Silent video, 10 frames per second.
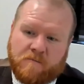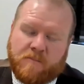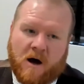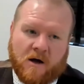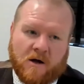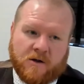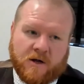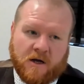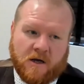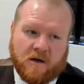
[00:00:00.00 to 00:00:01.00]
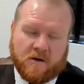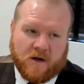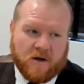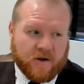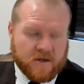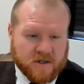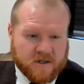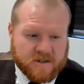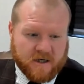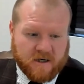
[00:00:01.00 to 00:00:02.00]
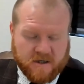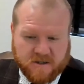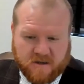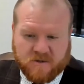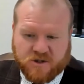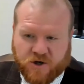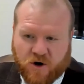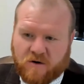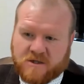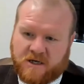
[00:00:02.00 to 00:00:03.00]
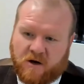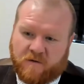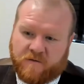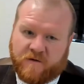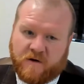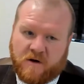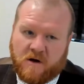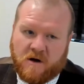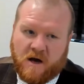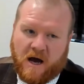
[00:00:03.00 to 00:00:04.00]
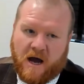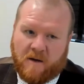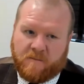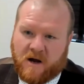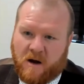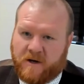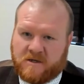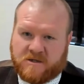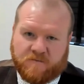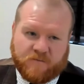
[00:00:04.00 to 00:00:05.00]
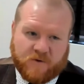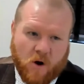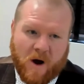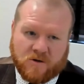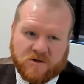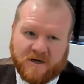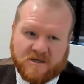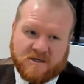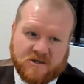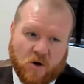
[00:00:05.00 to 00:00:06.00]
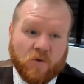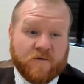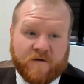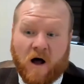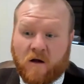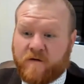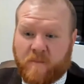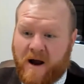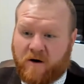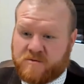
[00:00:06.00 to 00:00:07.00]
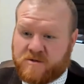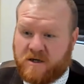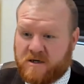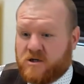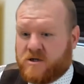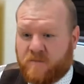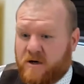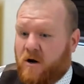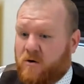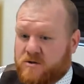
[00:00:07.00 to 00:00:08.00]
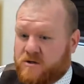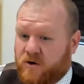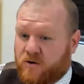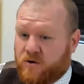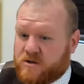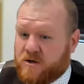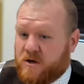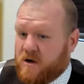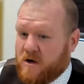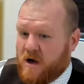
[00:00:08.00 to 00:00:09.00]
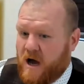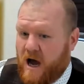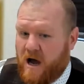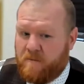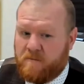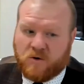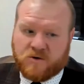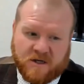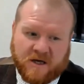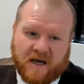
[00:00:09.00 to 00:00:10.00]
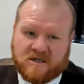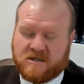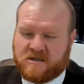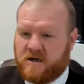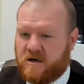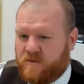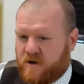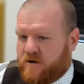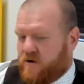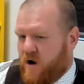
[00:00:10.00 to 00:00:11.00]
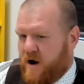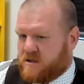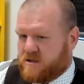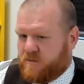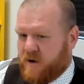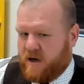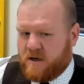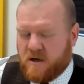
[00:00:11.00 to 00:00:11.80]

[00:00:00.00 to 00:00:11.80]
But the other thing to consider is the majority of companies that go out of business don't file for bankruptcy. They just simply close the doors. Most of the cases, the creditors are paid.